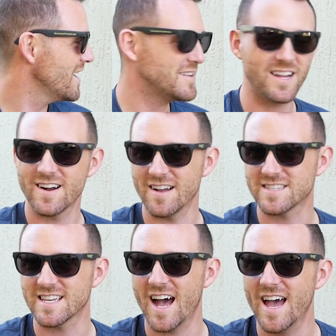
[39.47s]
out here
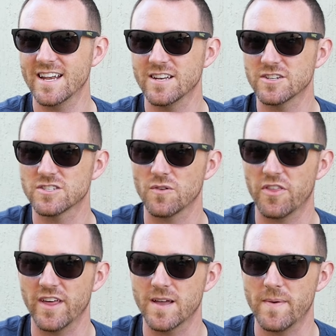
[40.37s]
outside and you just don't
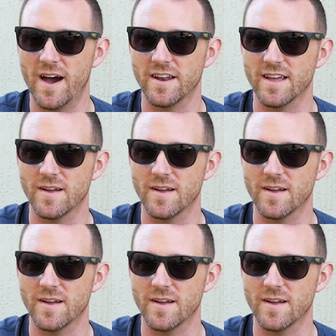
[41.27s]
think about it.